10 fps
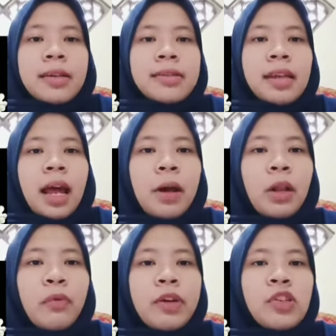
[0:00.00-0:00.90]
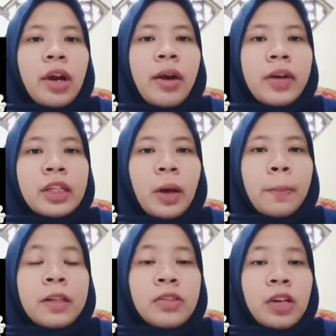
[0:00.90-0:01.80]
Syllables which aren't
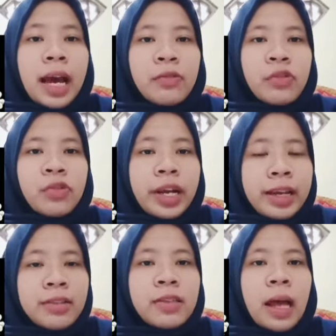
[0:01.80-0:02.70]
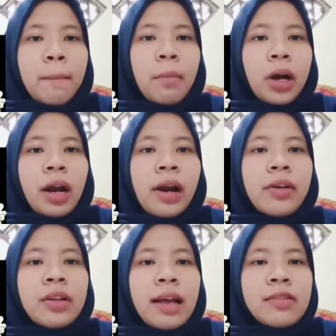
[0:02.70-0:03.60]
completely unstressed but
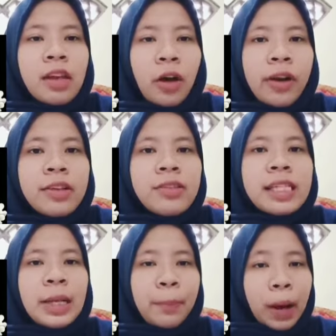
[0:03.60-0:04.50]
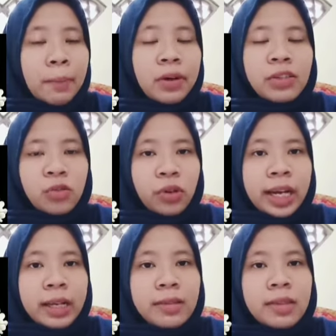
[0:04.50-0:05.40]
aren't as loud as the primary
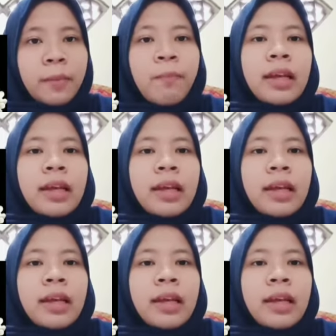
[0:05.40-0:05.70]
stress.